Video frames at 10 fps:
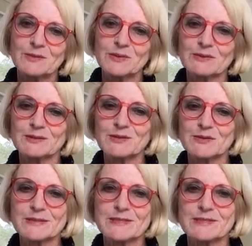Well,
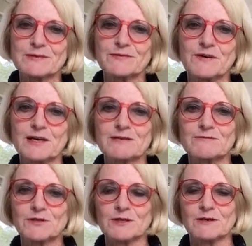just a fact
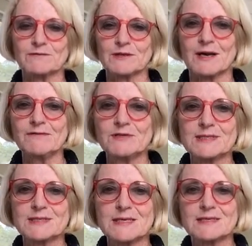of life
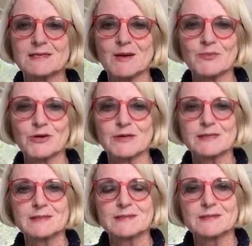as a teacher
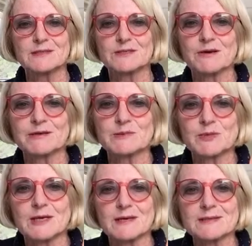librarian is that you're going to
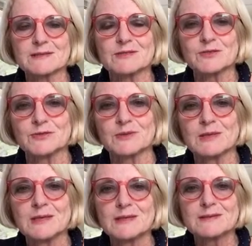be asked to
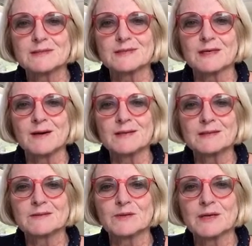design
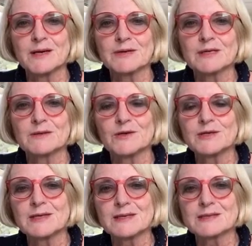inquiry
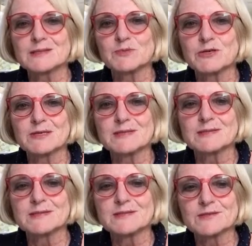learning
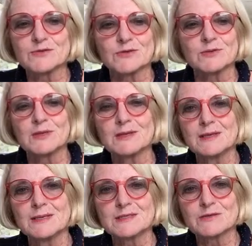experiences or
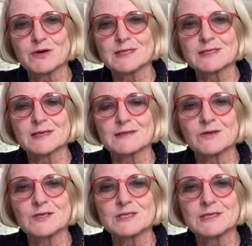integrate
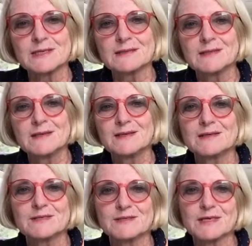technology
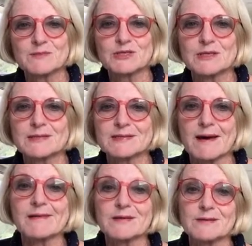into subjects
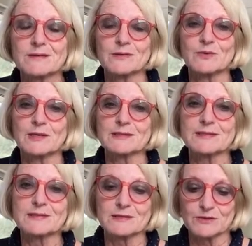other than the
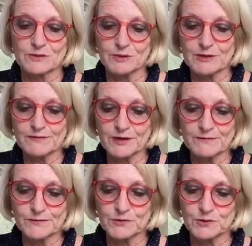ones that you're
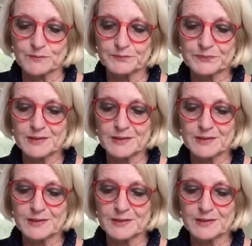qualified for.